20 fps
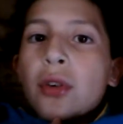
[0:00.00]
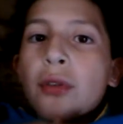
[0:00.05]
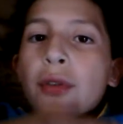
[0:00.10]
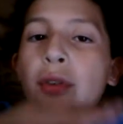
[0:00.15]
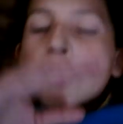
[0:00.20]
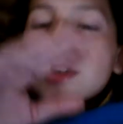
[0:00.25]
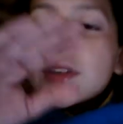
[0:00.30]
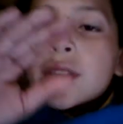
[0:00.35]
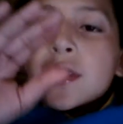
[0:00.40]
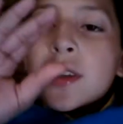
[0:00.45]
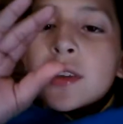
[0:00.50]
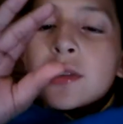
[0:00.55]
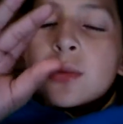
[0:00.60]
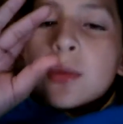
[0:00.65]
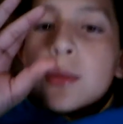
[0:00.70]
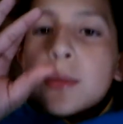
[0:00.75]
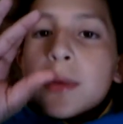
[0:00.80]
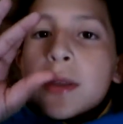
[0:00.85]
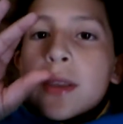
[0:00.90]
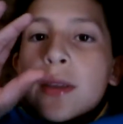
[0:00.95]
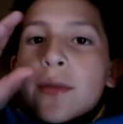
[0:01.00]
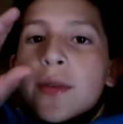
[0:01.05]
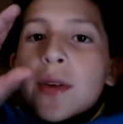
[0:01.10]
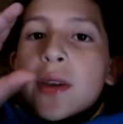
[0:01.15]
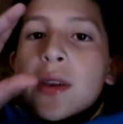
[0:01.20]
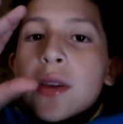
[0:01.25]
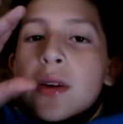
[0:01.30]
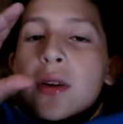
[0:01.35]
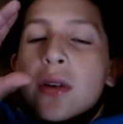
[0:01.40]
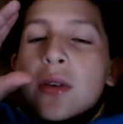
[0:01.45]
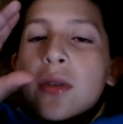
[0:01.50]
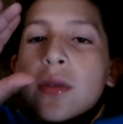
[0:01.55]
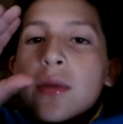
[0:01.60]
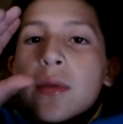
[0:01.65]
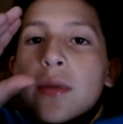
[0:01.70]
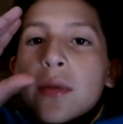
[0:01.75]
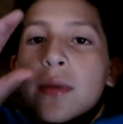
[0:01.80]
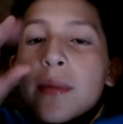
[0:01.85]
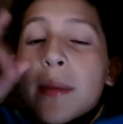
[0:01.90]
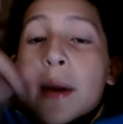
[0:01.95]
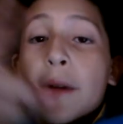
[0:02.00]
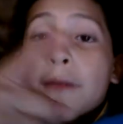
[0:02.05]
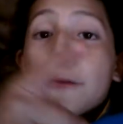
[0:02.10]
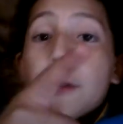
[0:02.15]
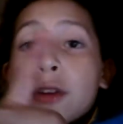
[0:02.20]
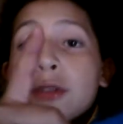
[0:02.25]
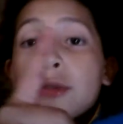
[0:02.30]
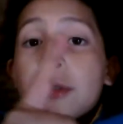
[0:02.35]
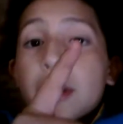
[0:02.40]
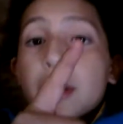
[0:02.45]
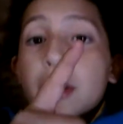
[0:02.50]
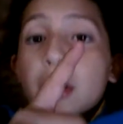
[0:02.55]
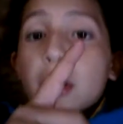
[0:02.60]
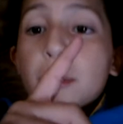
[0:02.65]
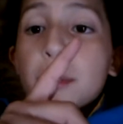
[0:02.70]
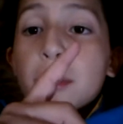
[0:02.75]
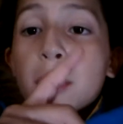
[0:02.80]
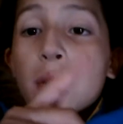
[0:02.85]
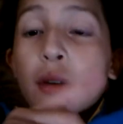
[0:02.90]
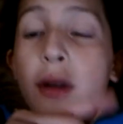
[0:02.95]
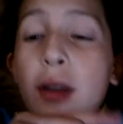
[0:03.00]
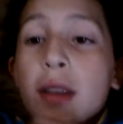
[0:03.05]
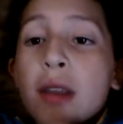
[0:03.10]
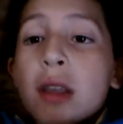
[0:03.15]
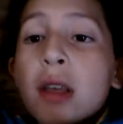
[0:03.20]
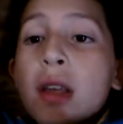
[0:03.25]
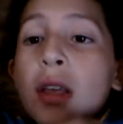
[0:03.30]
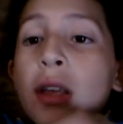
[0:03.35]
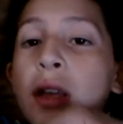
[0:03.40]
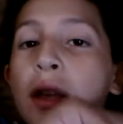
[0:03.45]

for this will be the video, my first video uploaded.